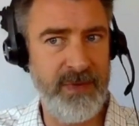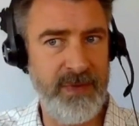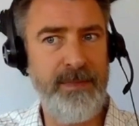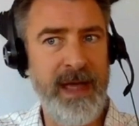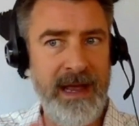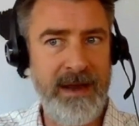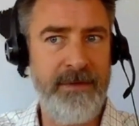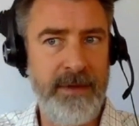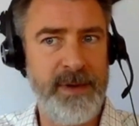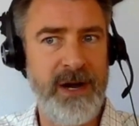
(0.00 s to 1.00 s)
So we paid
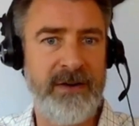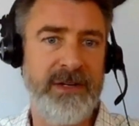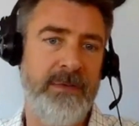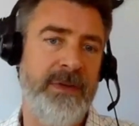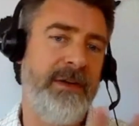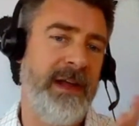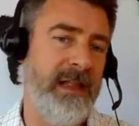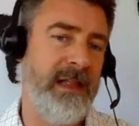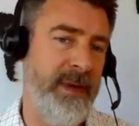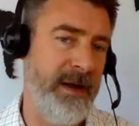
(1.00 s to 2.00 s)
for the bureaucracy without getting the
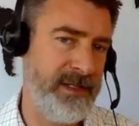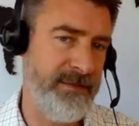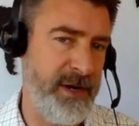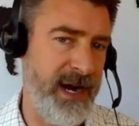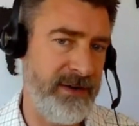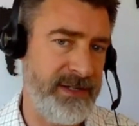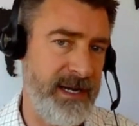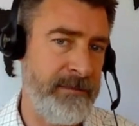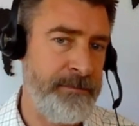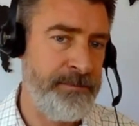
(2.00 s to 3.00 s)
benefits of the bureaucracy.